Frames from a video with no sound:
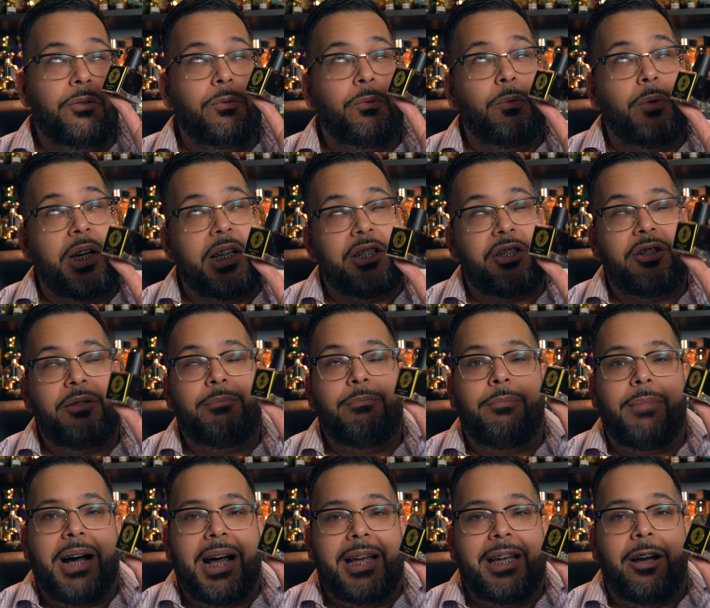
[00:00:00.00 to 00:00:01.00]
which in
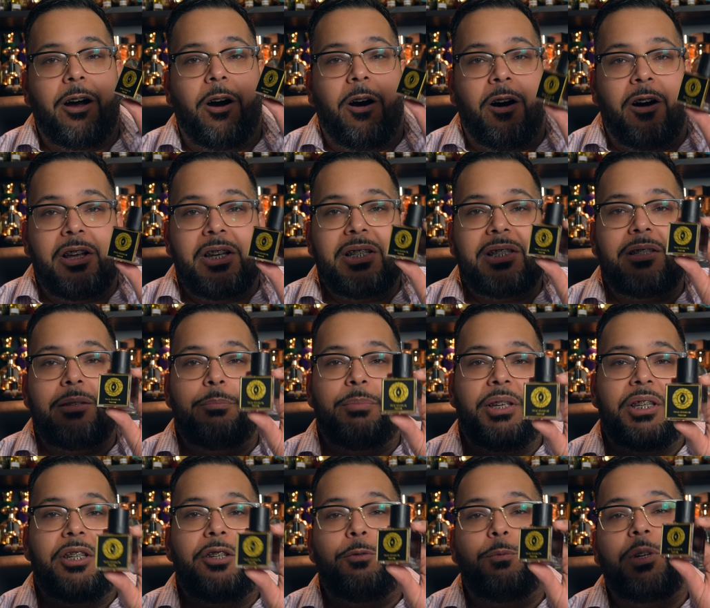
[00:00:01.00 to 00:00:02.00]
my honest
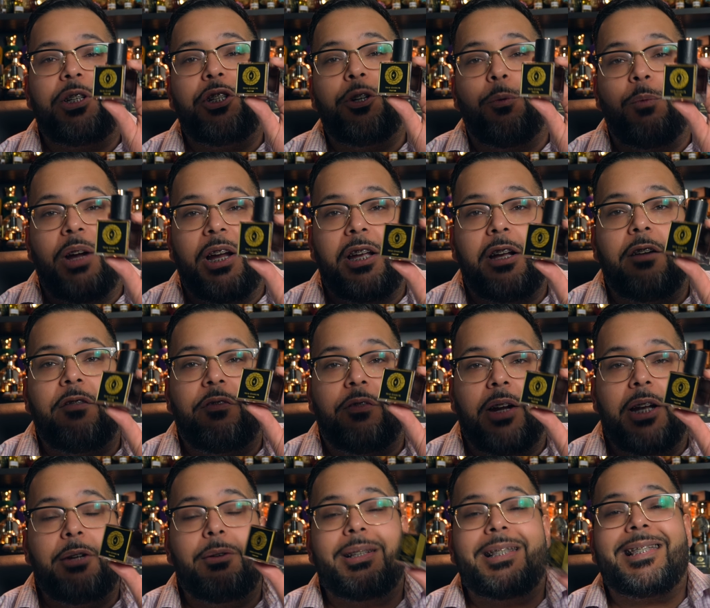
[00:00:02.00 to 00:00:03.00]
opinion, when you're wearing a
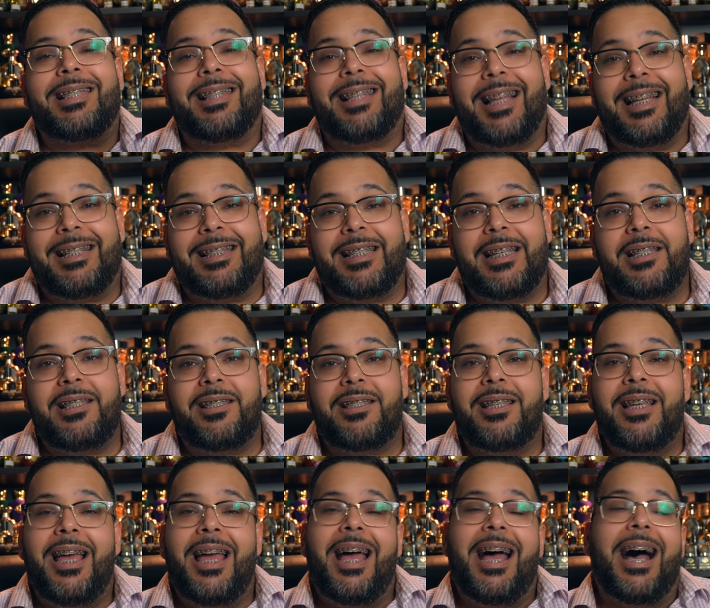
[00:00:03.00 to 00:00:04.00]
fragrance like
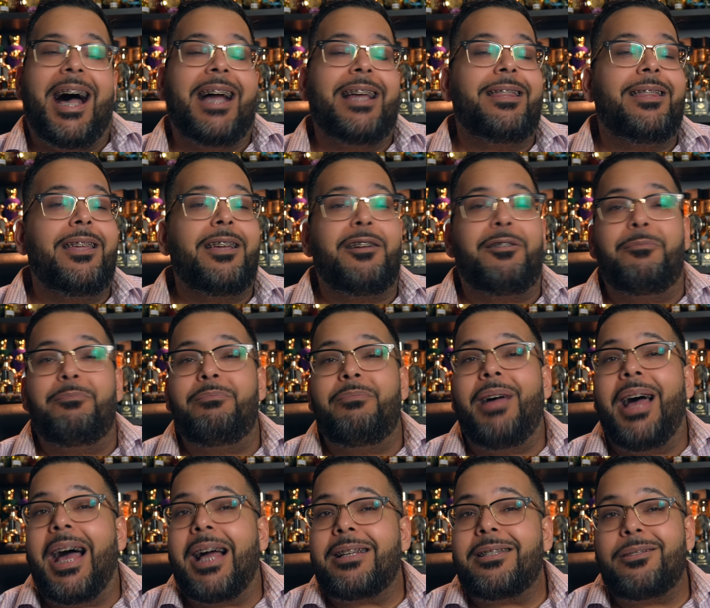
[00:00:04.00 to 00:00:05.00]
this, I think
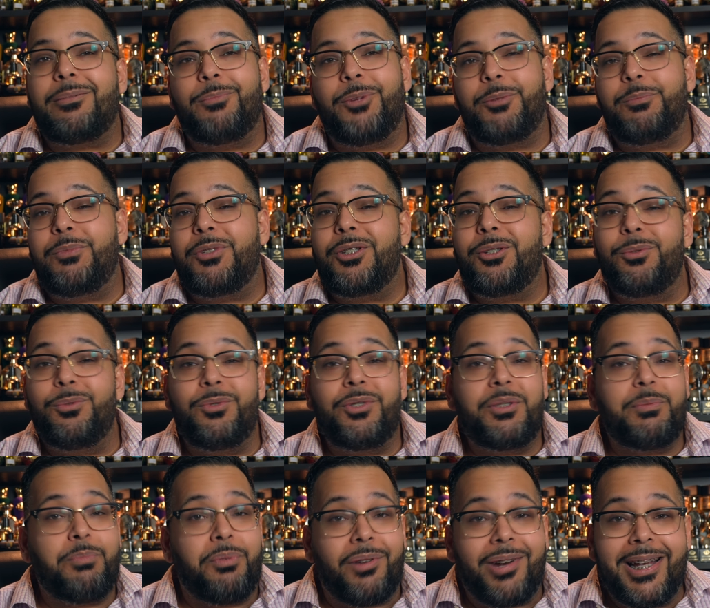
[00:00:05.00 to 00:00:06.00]
maximum 2
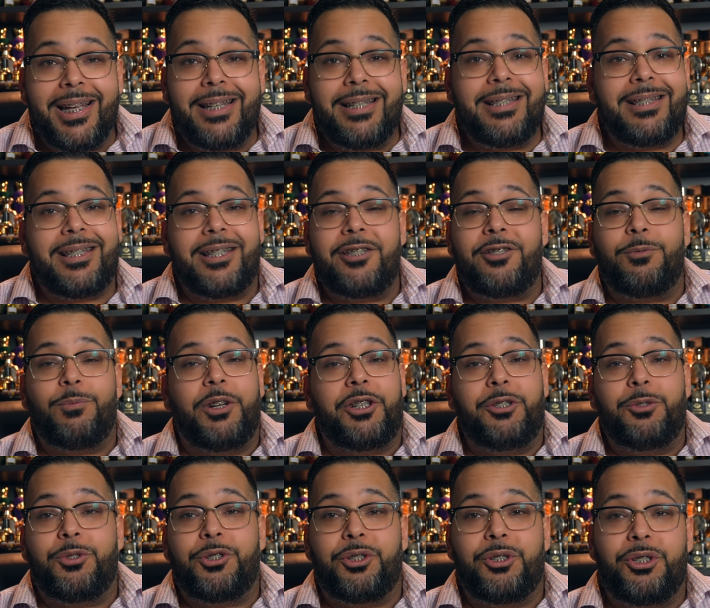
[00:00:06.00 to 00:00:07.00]
sprays is what
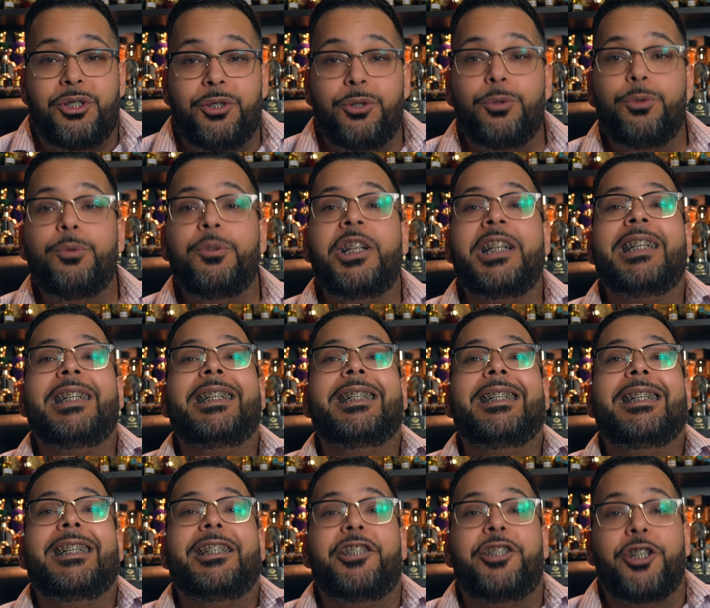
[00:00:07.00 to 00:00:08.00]
you should do.
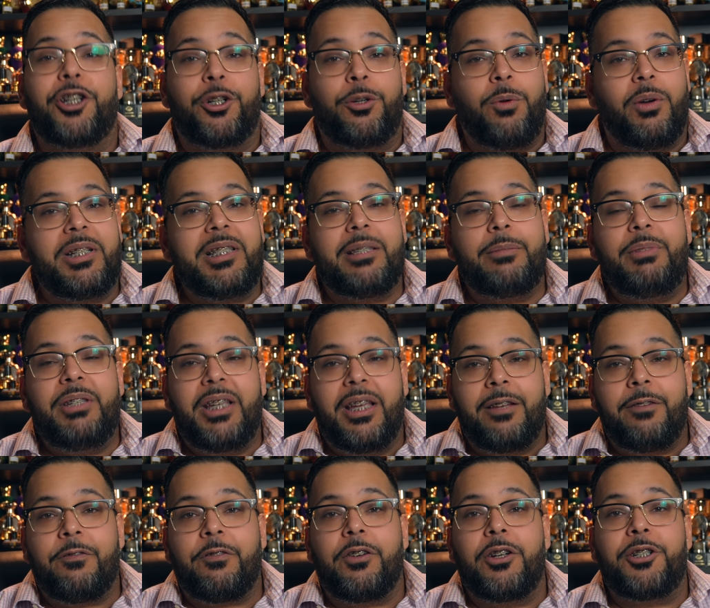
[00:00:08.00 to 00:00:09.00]
You're going to be
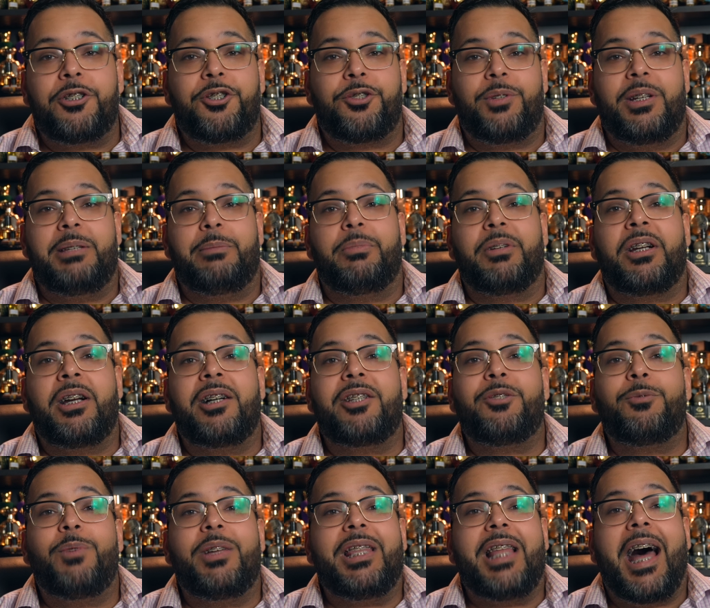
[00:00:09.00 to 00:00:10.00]
in for a treat,
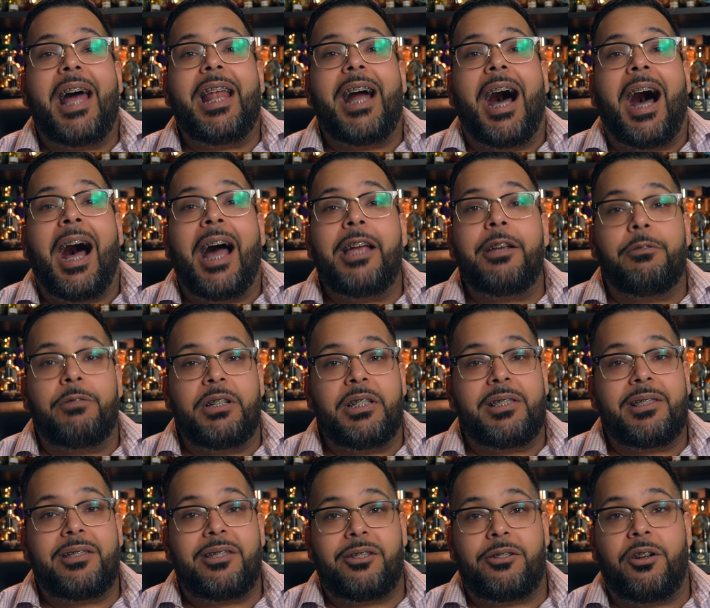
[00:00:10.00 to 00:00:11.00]
because when that
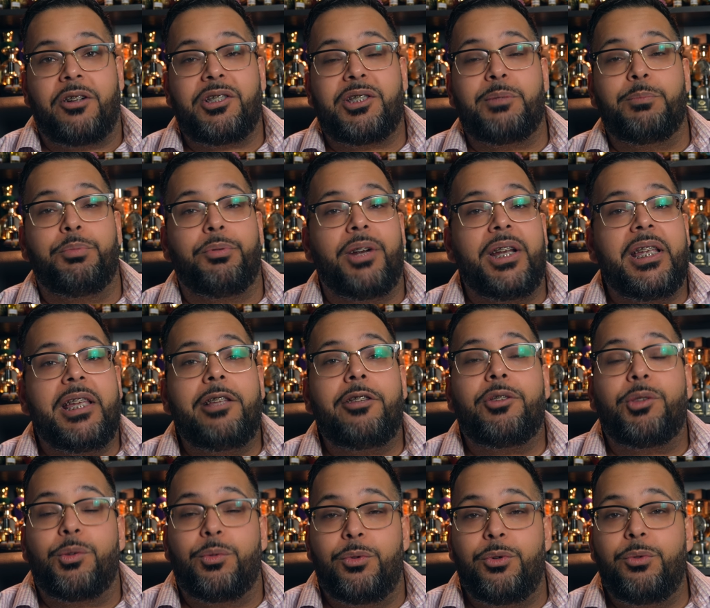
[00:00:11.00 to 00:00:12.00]
iris starts breaking
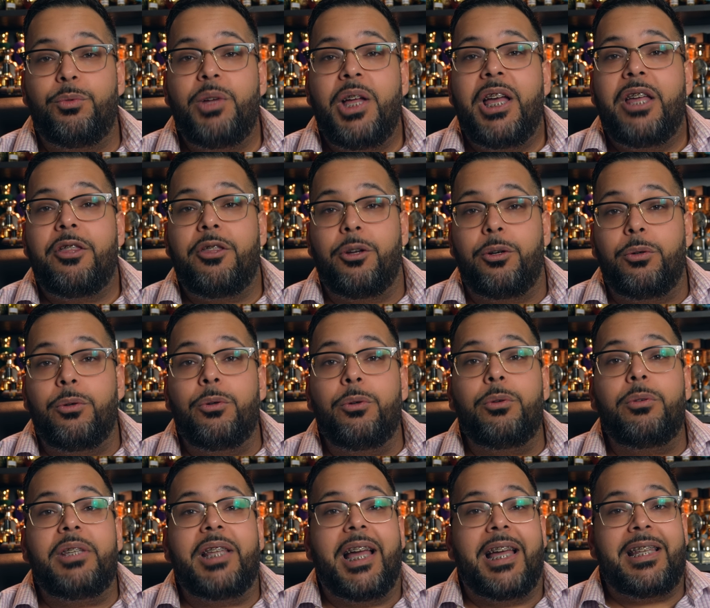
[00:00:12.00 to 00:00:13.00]
through the
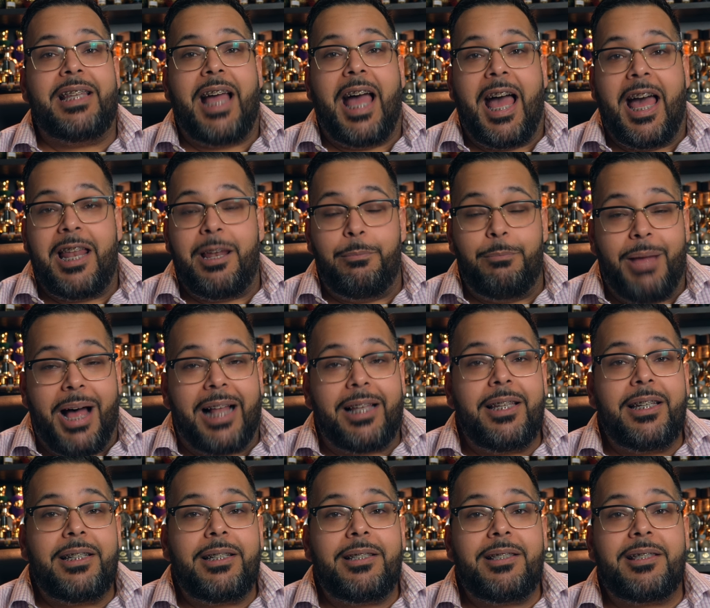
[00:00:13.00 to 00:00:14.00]
oud and the
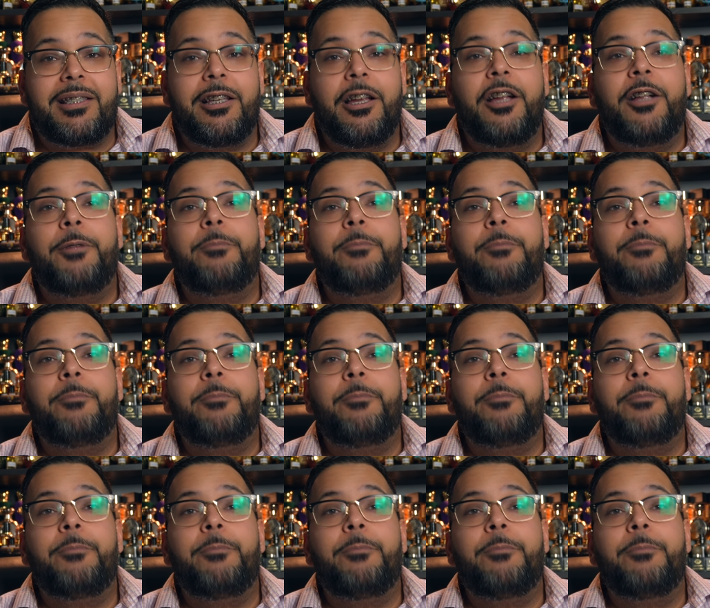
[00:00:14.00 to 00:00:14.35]
animalics,